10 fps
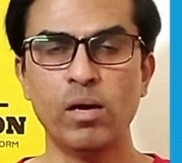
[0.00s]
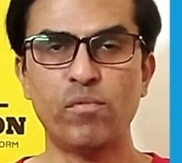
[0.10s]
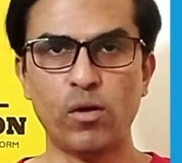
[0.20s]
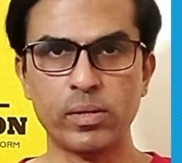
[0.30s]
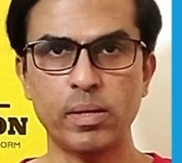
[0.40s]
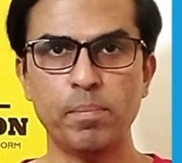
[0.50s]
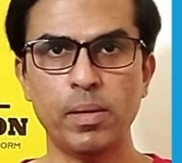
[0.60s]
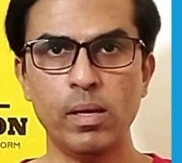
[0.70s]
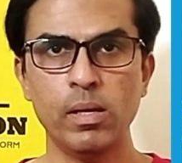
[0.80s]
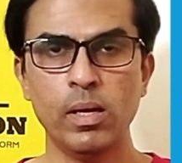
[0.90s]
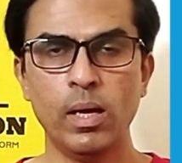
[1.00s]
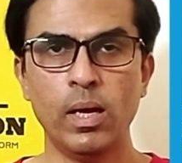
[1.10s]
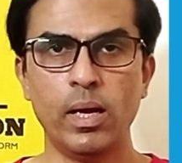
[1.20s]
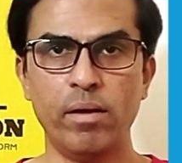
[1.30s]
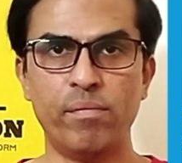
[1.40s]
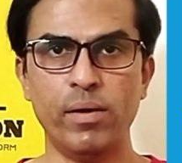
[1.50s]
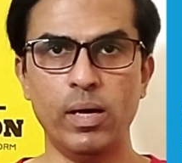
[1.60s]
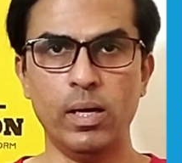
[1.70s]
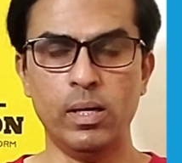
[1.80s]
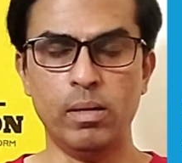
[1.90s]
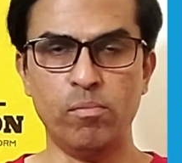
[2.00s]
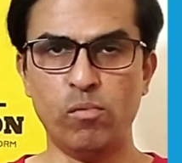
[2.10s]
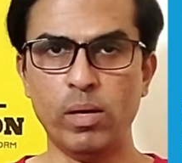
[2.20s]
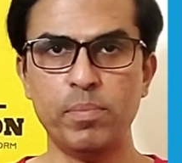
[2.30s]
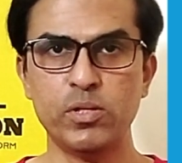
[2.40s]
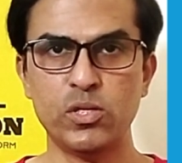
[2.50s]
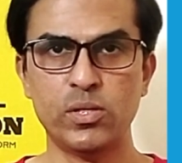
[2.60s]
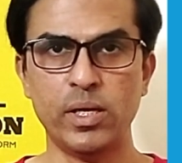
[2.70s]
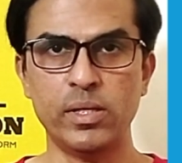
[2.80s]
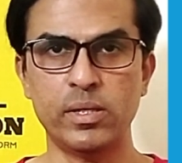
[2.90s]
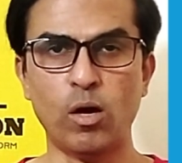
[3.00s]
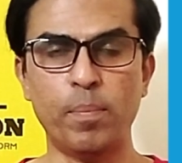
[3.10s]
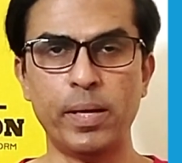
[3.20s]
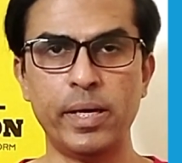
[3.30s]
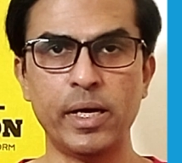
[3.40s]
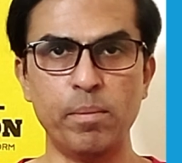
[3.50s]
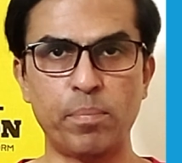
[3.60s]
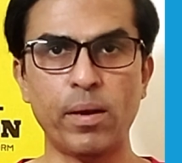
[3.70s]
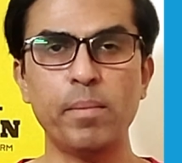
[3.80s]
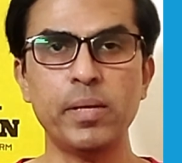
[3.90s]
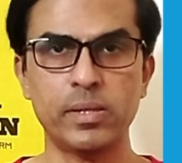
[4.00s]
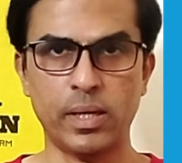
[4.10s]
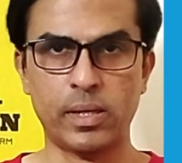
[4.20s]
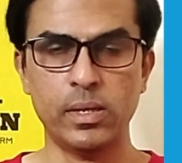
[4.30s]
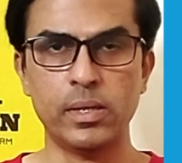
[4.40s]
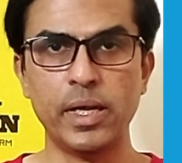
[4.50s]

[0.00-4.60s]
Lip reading: For example, if one business is operating in primary sector,